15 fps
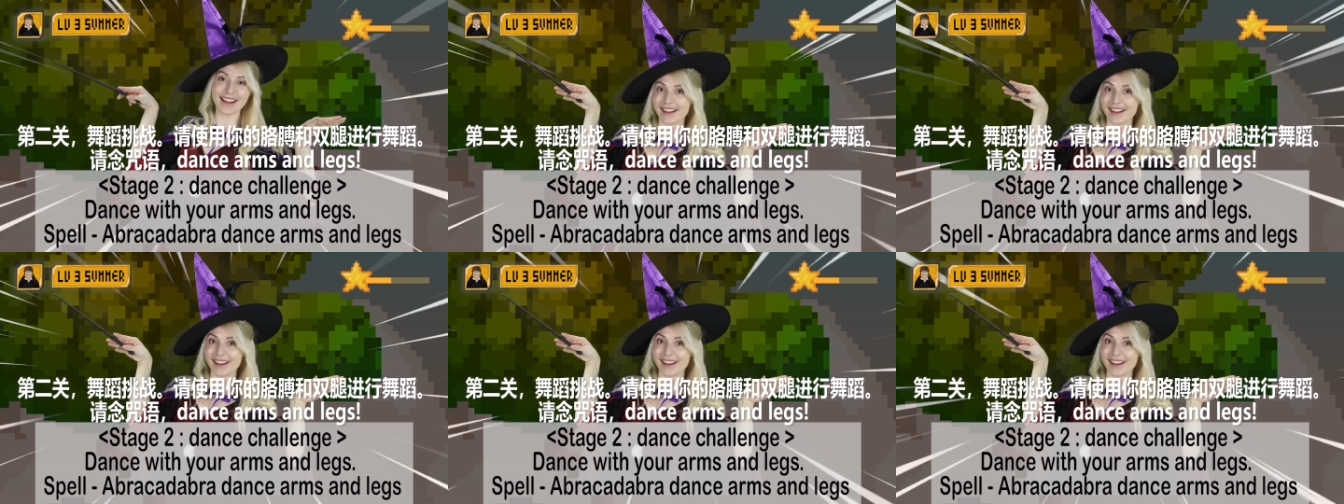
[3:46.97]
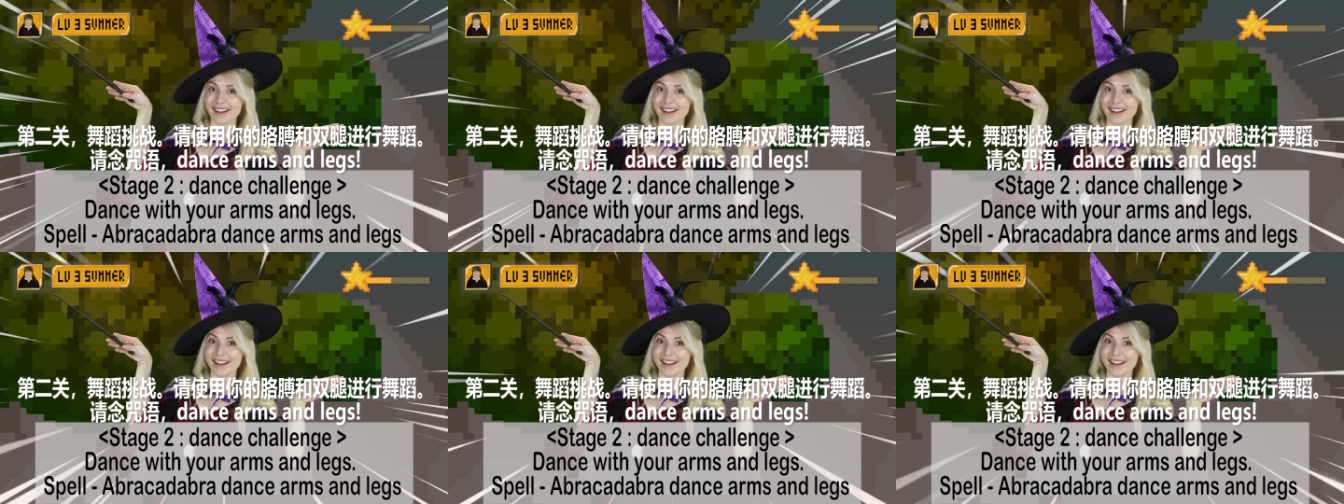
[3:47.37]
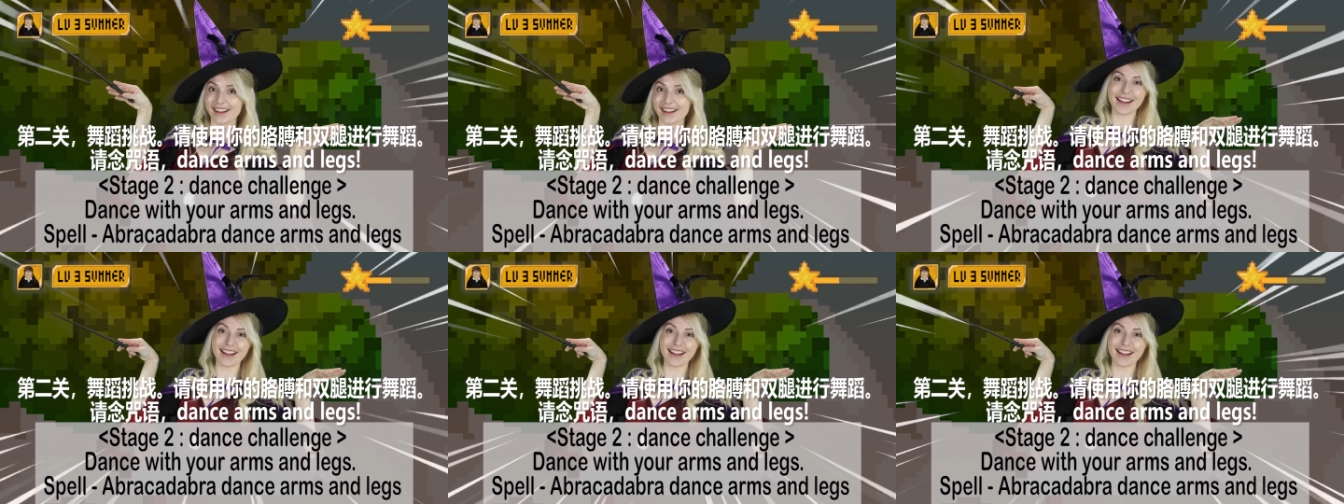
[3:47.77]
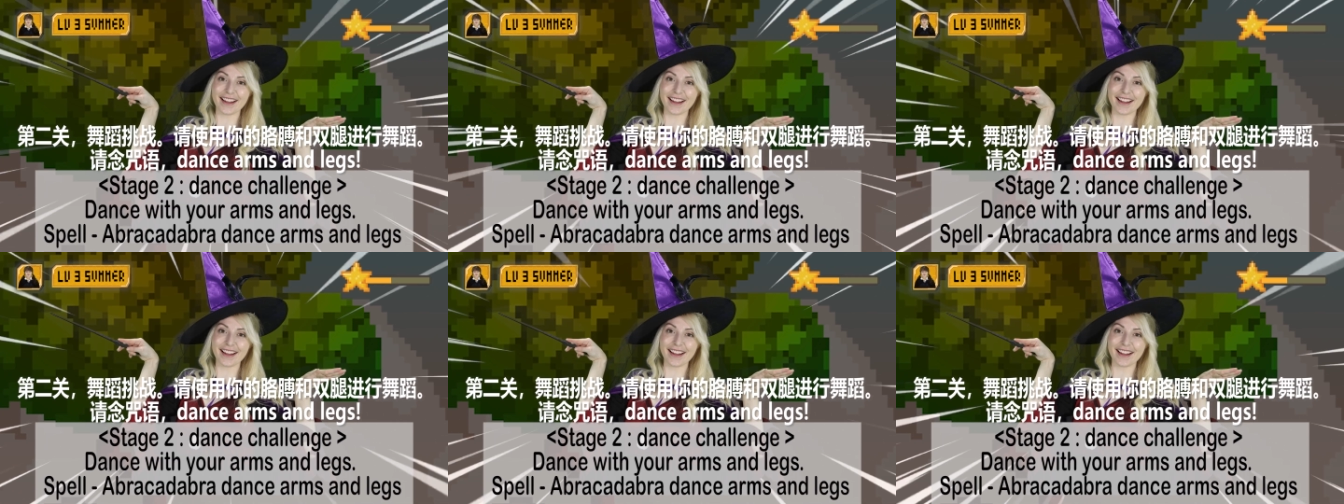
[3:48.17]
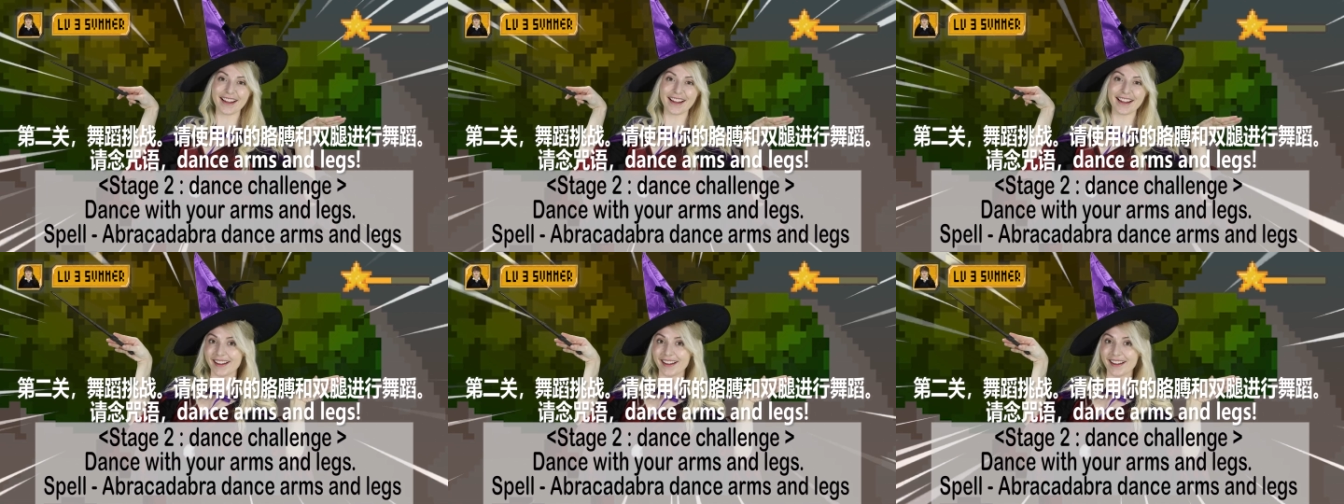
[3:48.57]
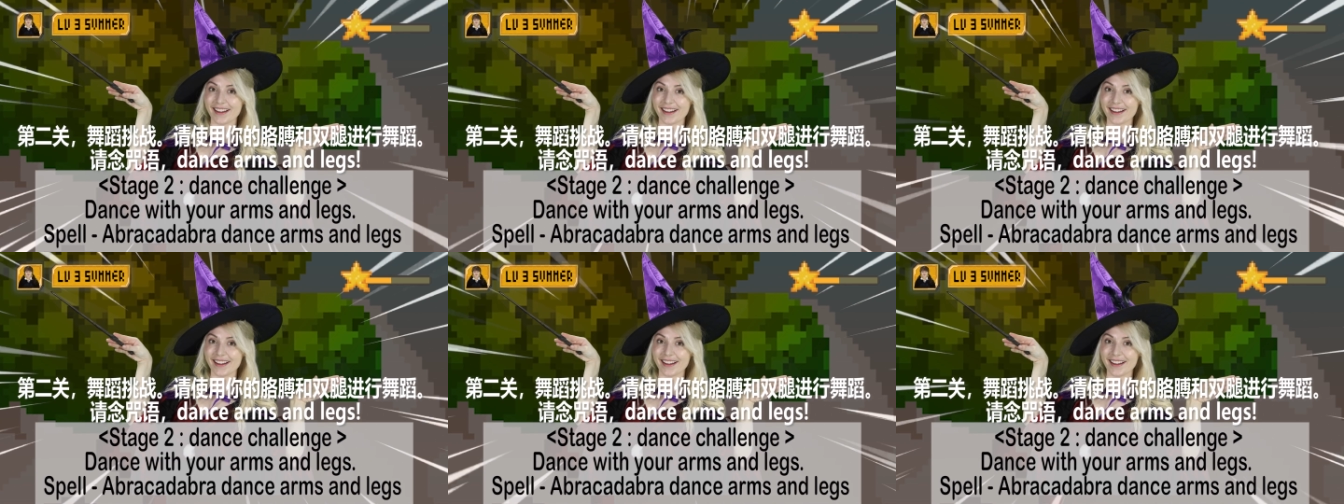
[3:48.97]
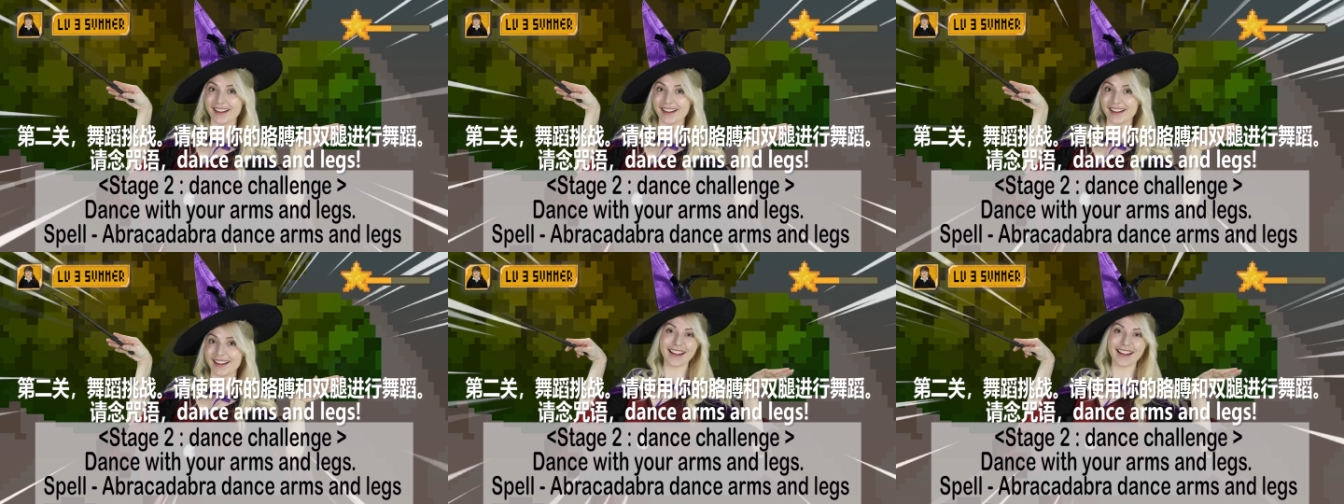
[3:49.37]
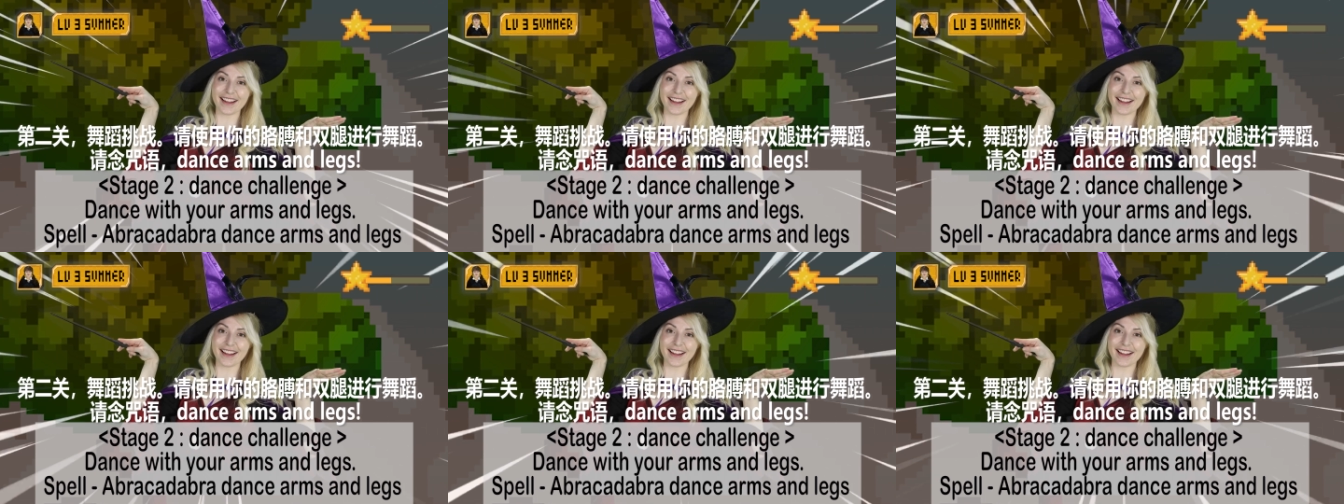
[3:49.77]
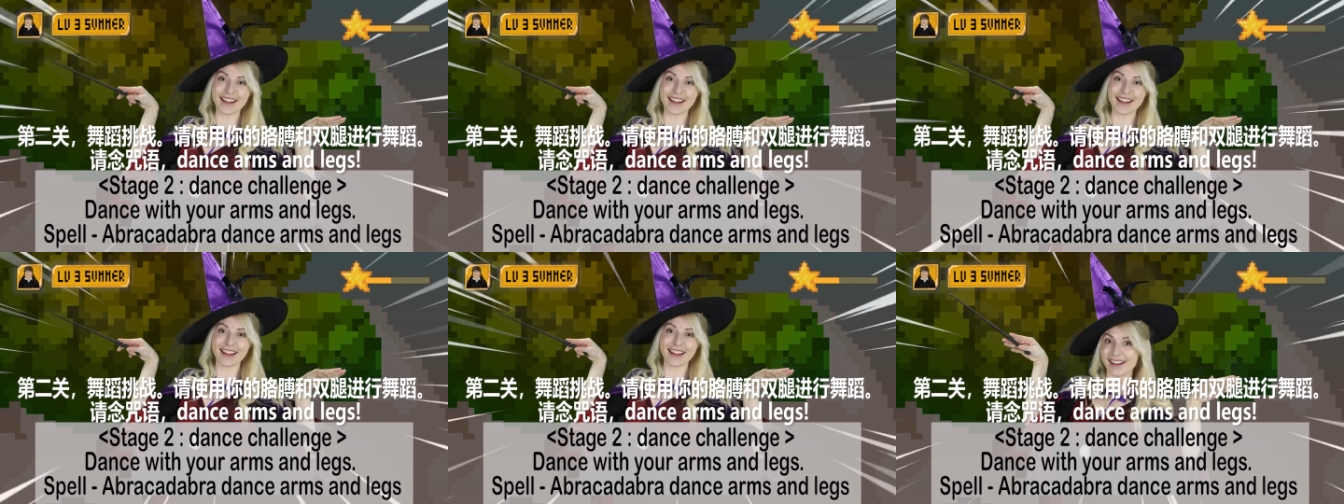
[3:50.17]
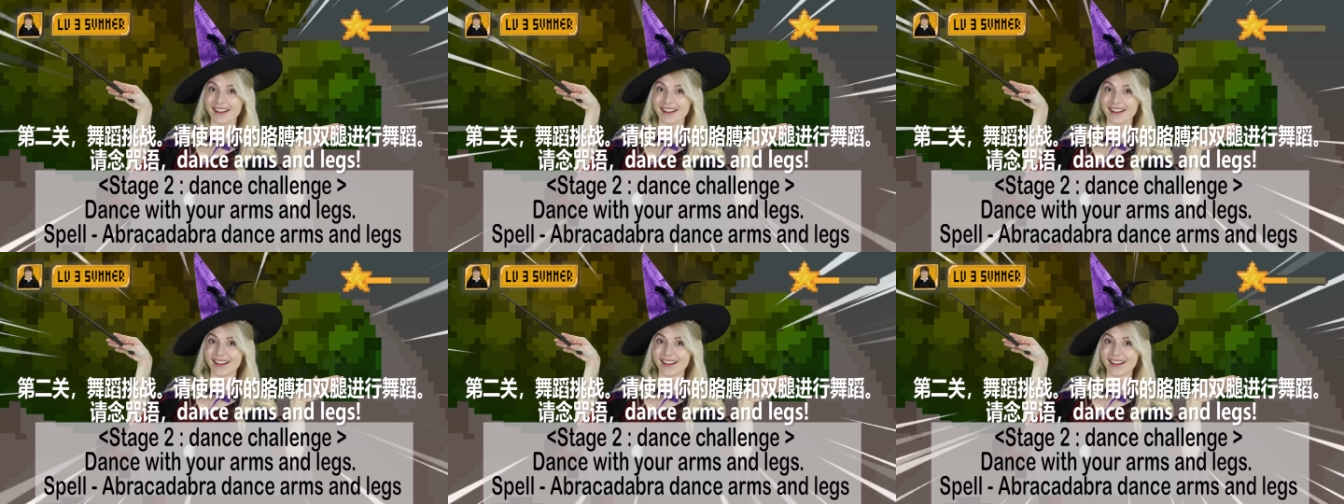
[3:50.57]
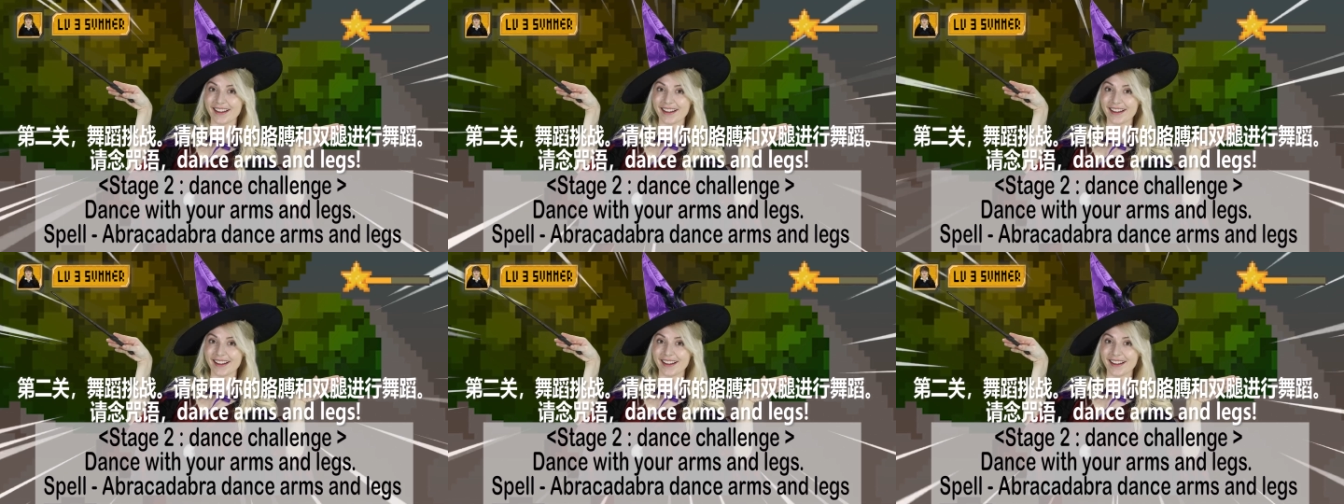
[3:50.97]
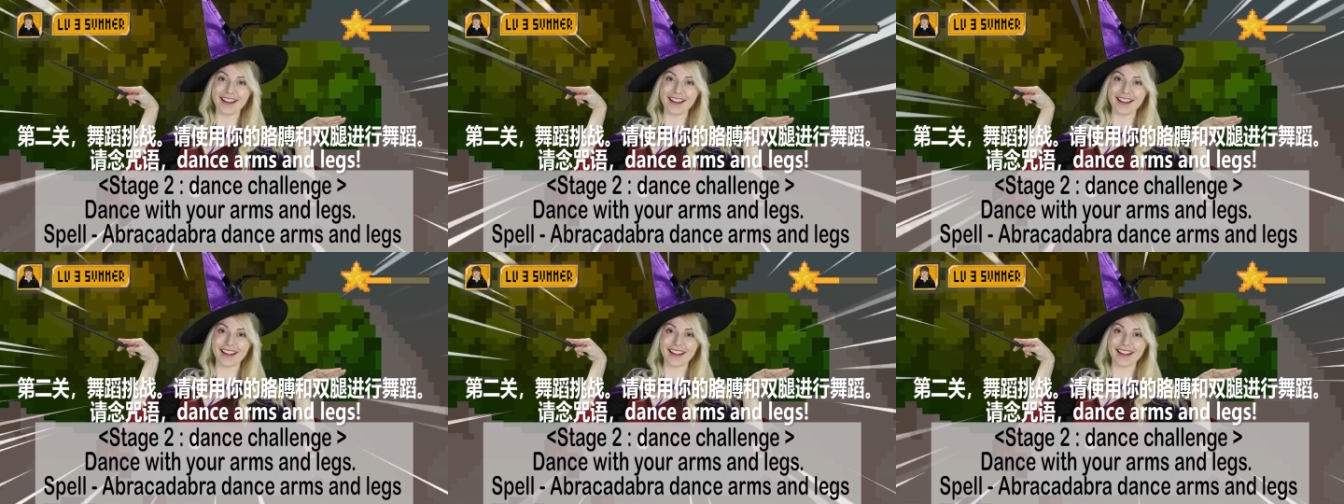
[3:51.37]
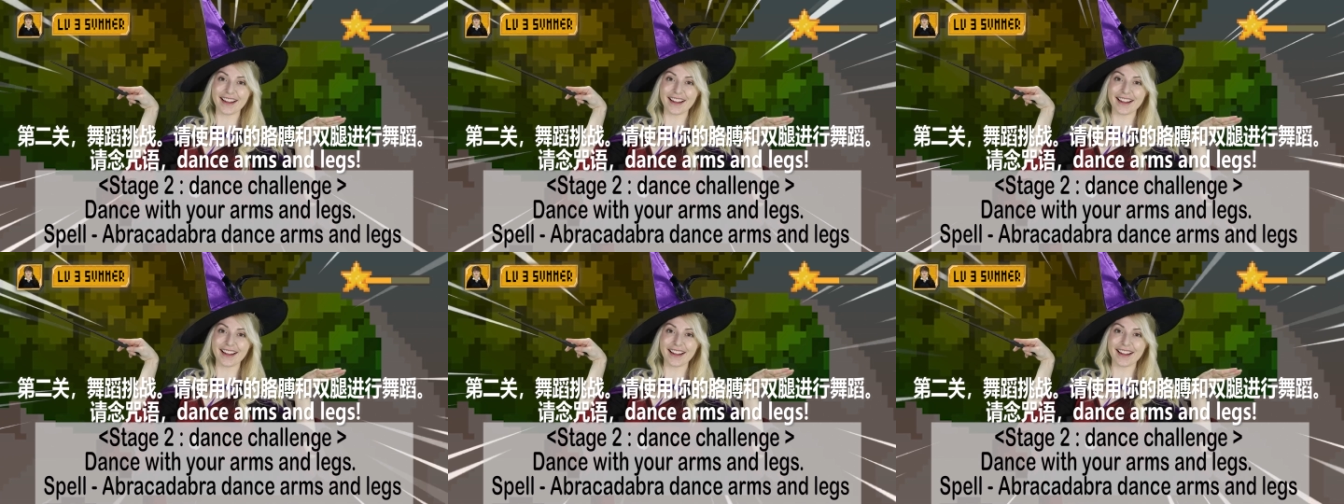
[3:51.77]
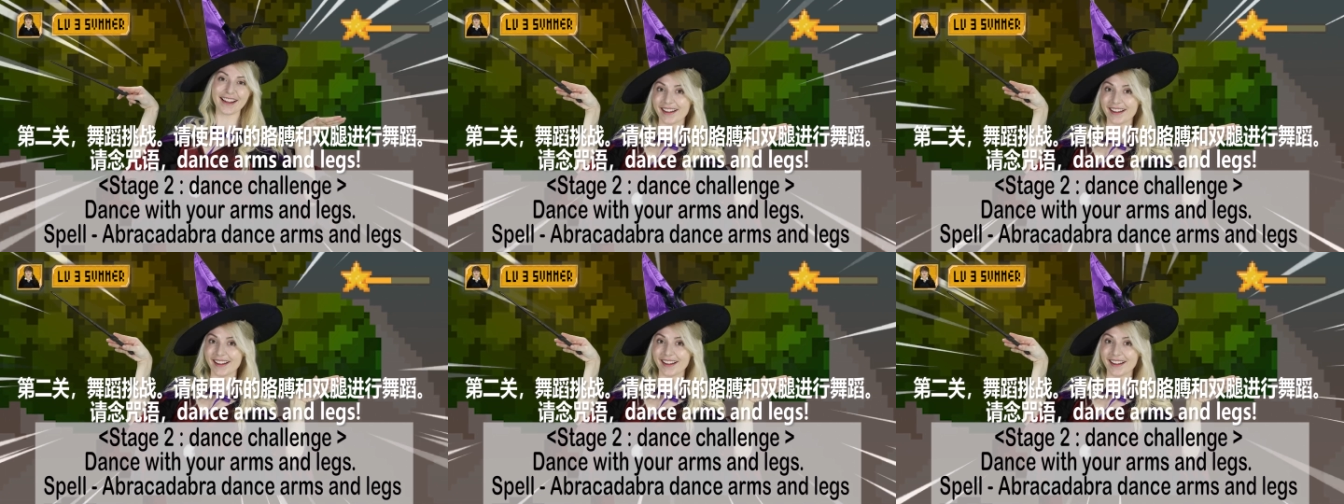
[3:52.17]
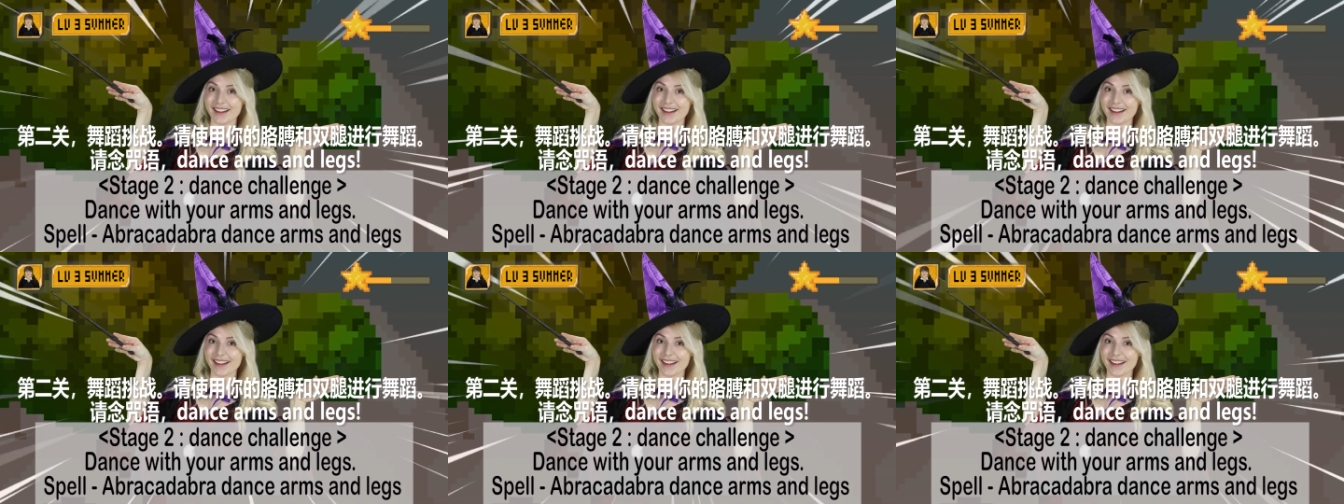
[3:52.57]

Dance challenge. Dance with your arms and legs. Spell abracadabra dance arms and legs.